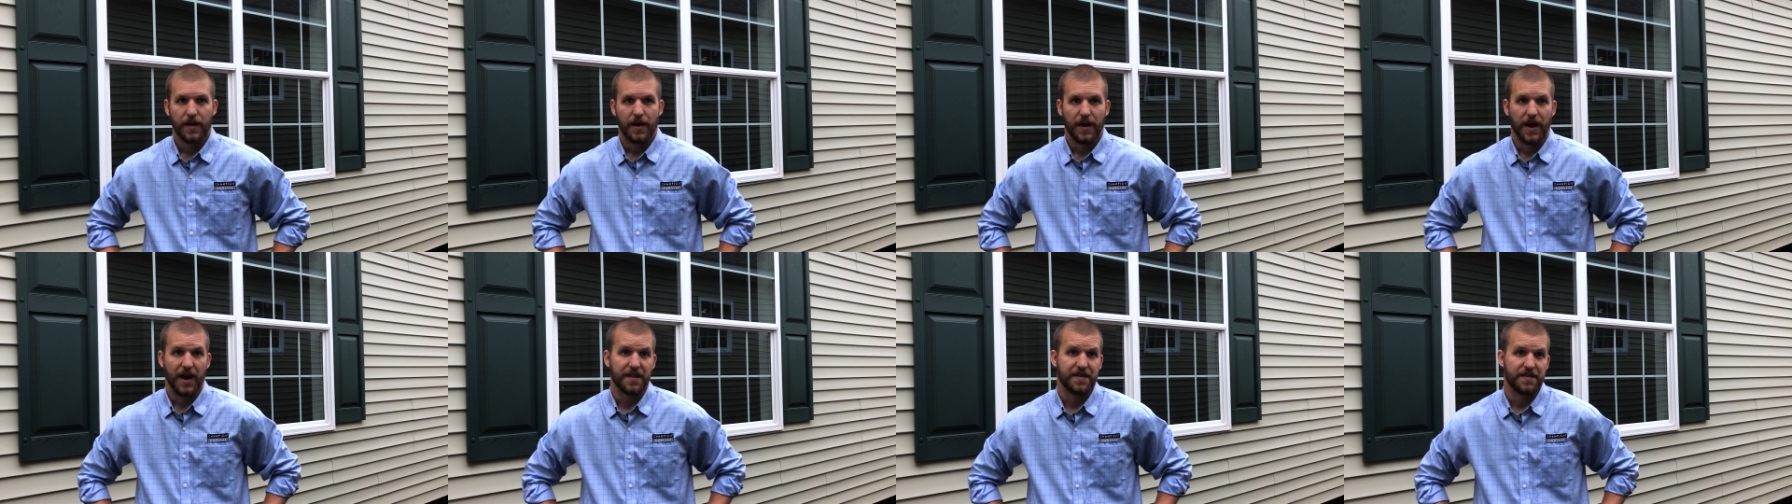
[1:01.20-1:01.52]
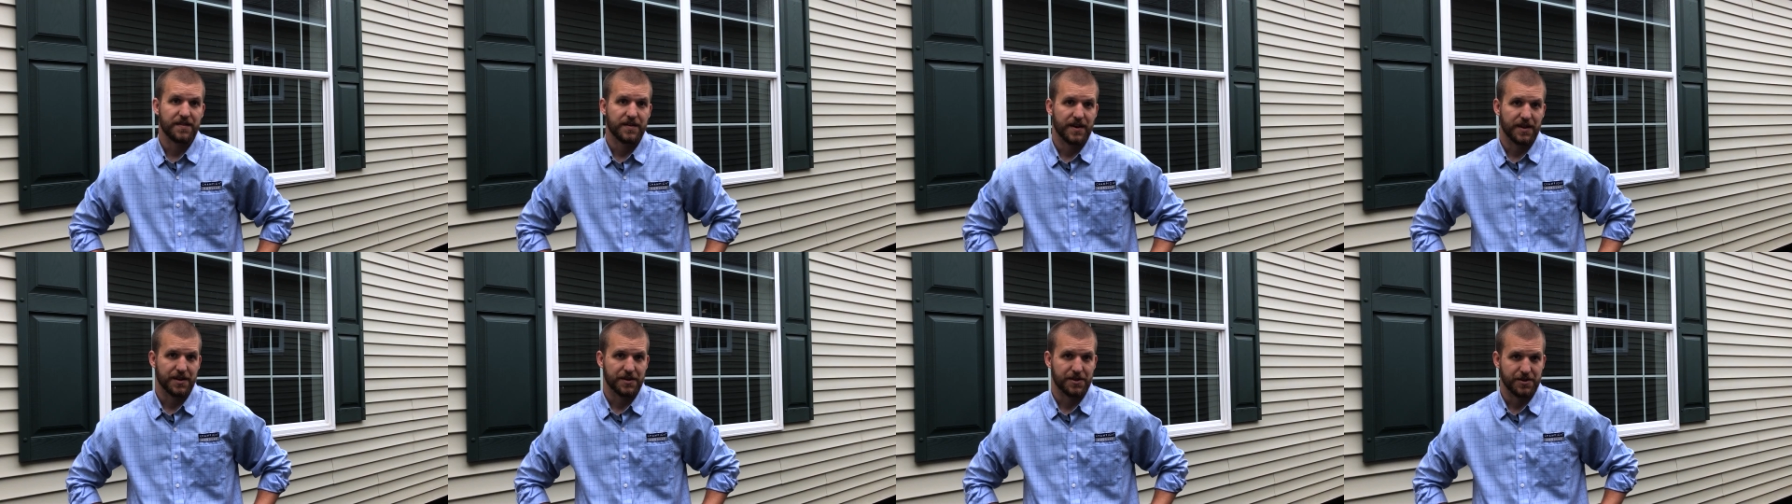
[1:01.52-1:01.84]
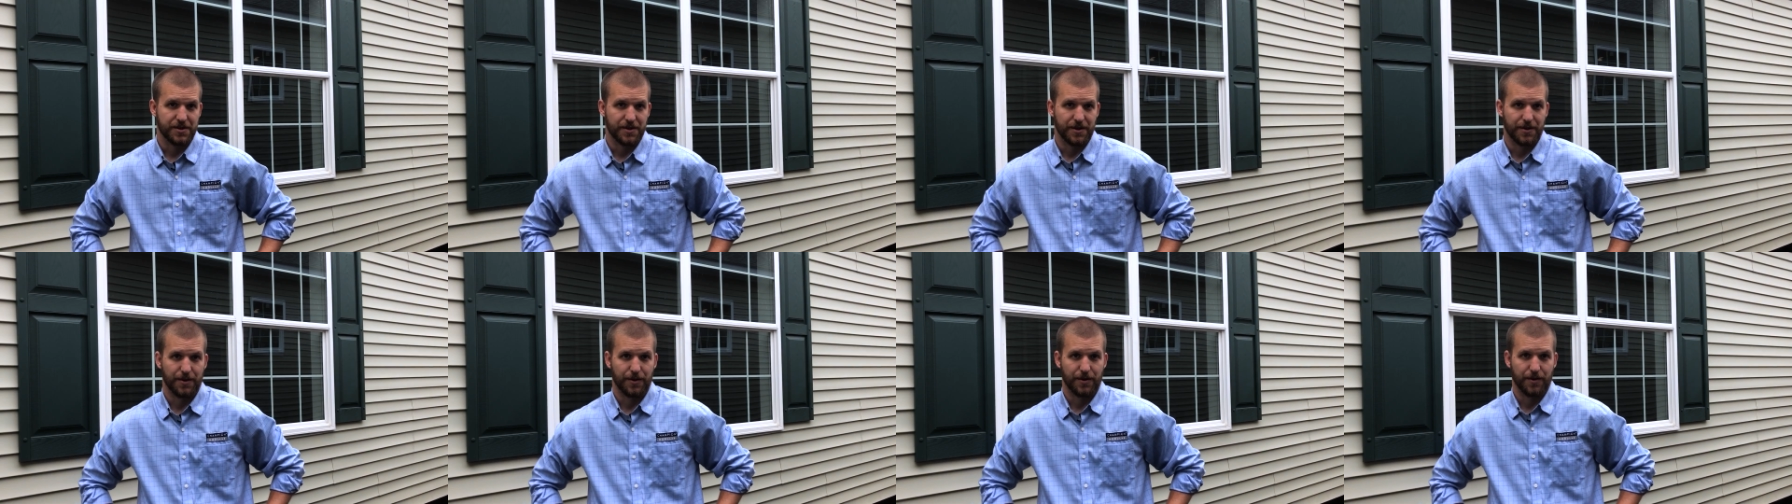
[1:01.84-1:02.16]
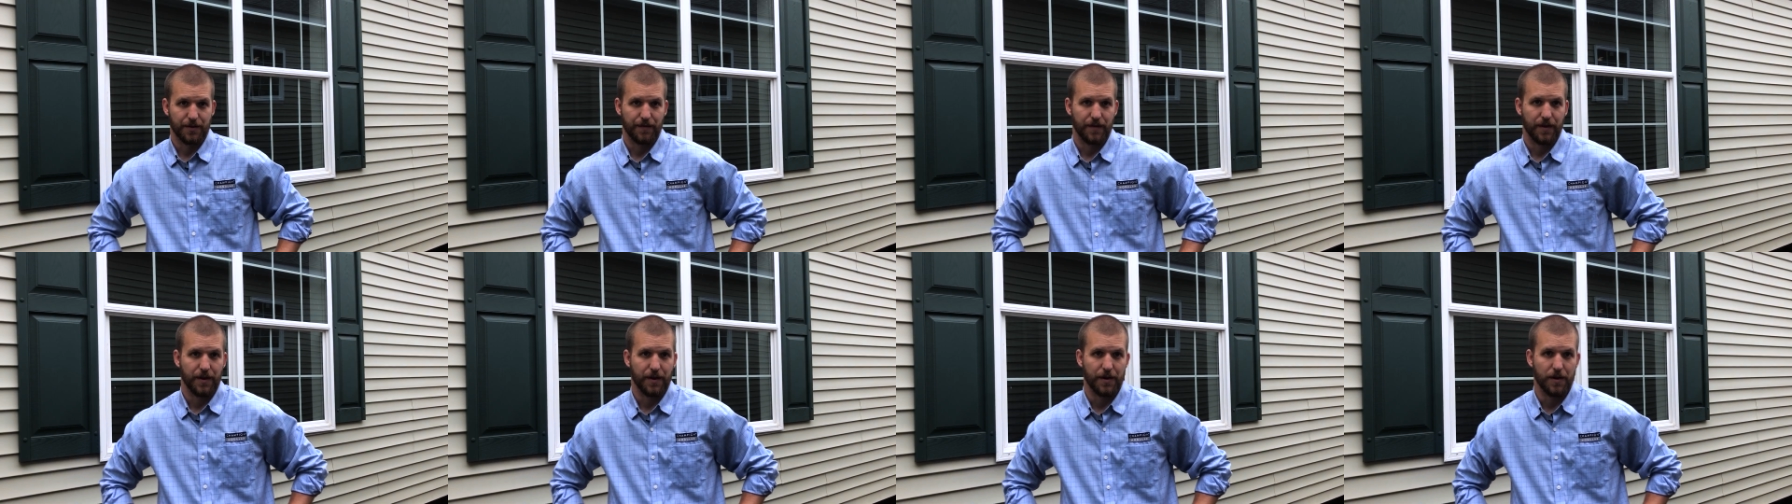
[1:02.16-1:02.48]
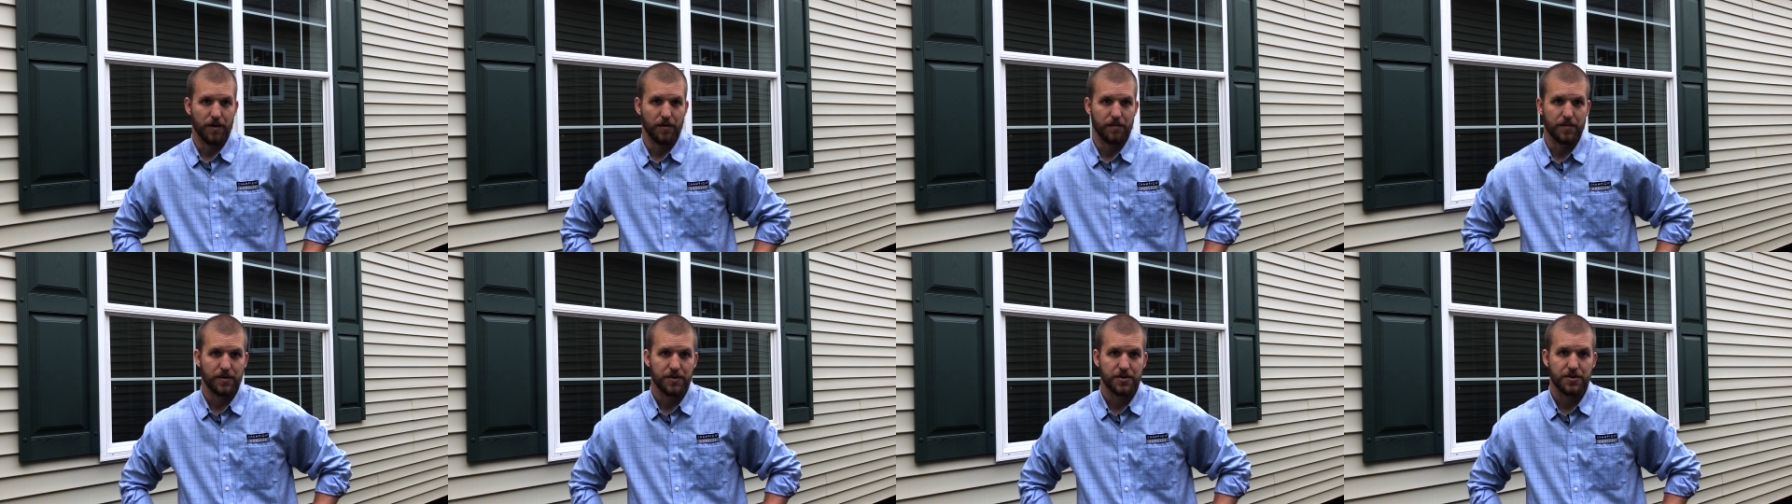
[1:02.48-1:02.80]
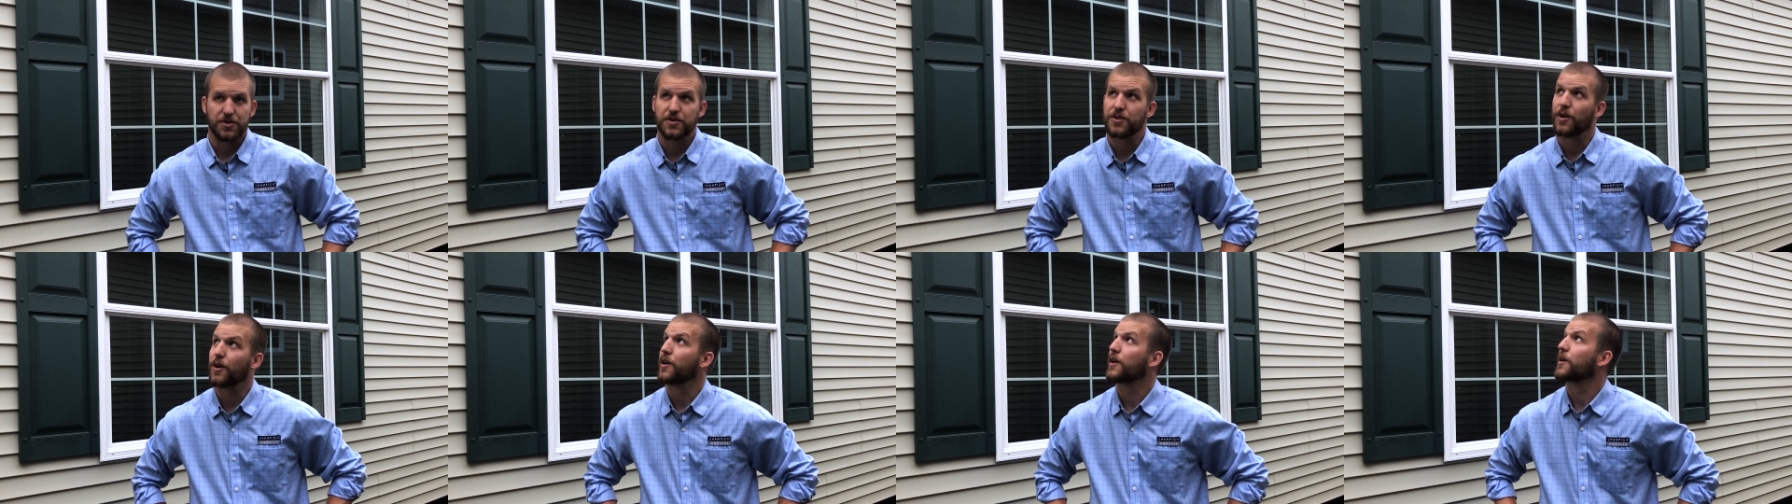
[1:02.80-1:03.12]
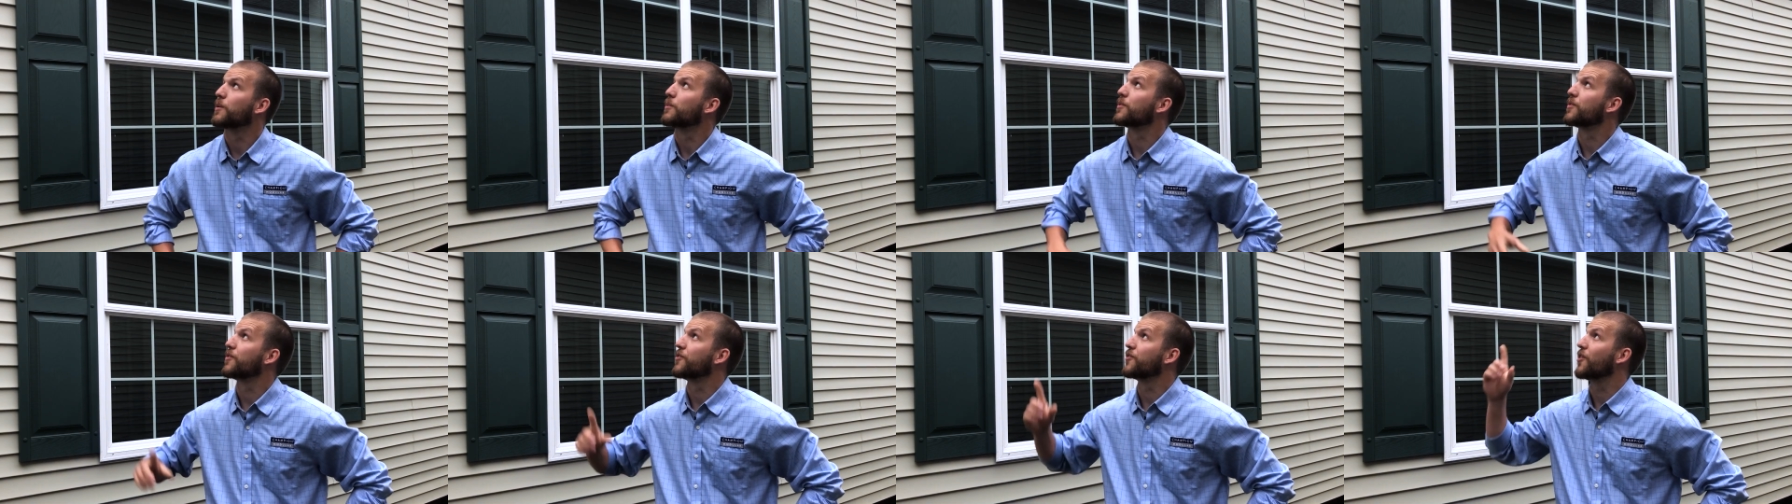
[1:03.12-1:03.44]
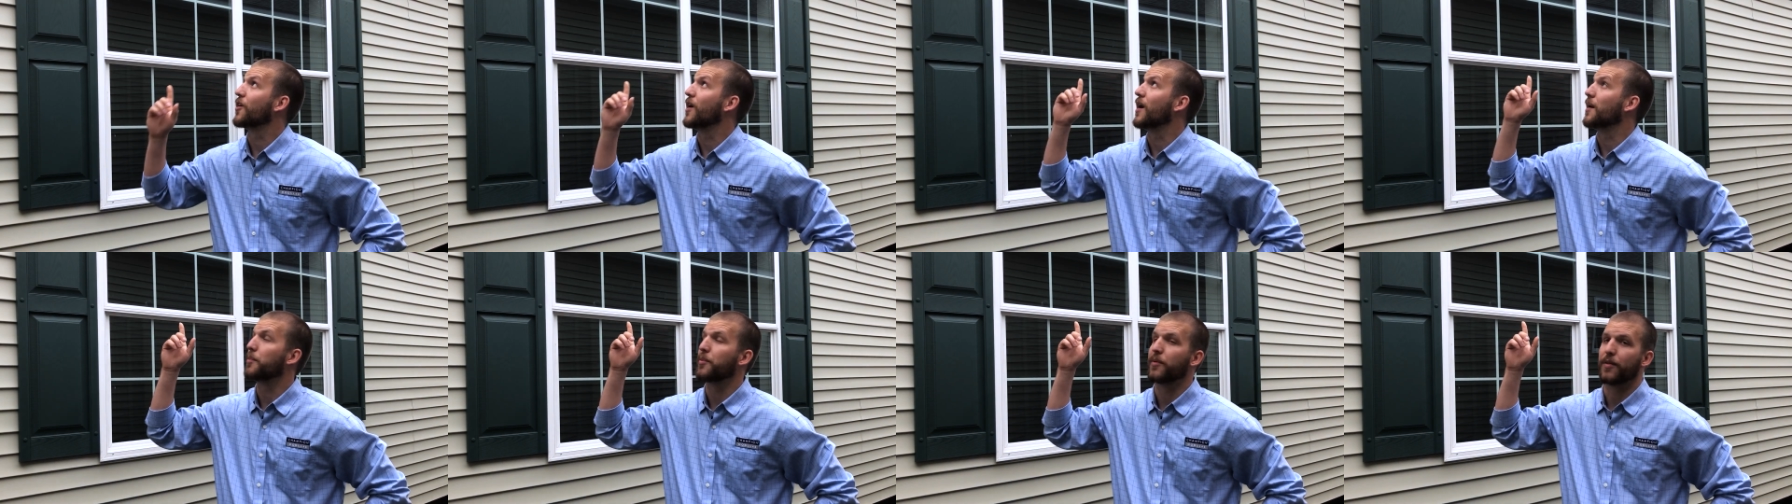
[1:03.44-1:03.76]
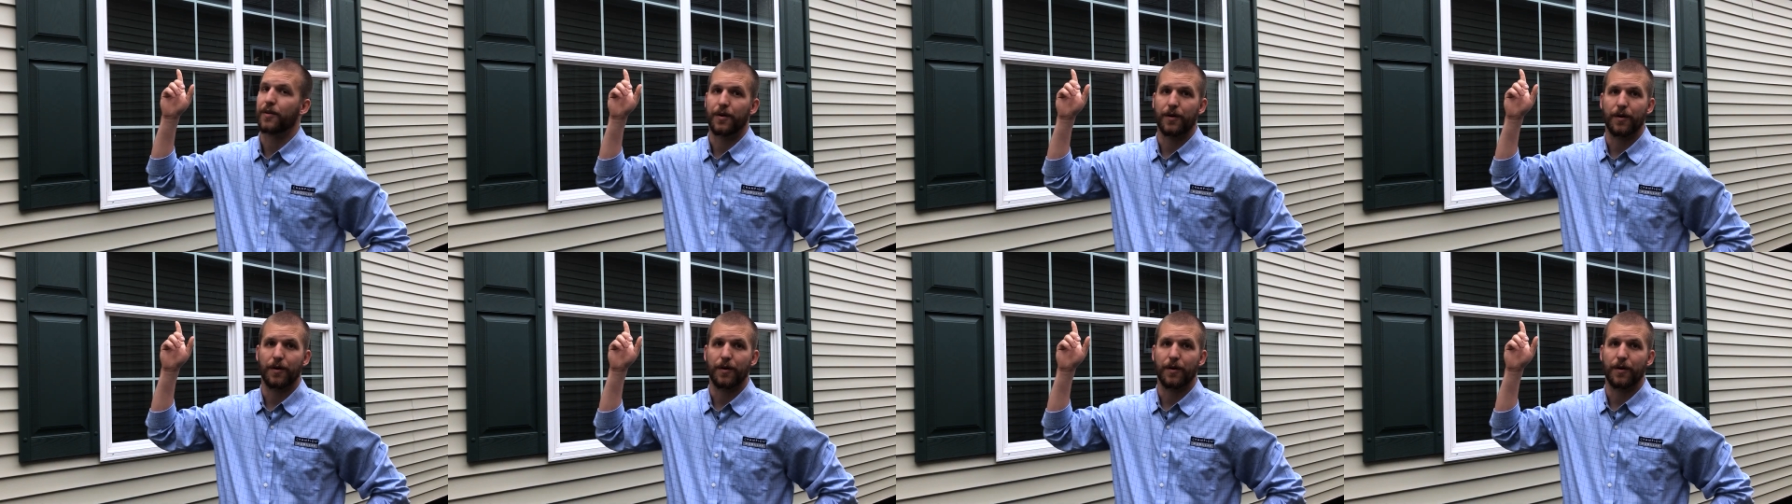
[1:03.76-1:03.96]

At the exterior of the home, starting with the top of the